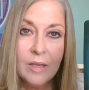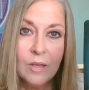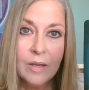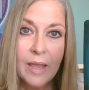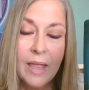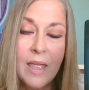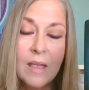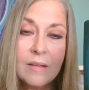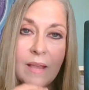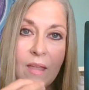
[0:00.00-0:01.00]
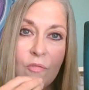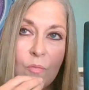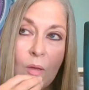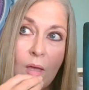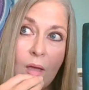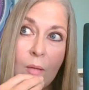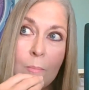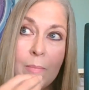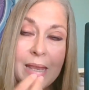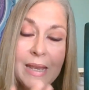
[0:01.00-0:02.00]
Okay, death
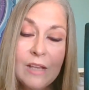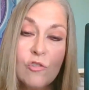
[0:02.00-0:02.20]
meaning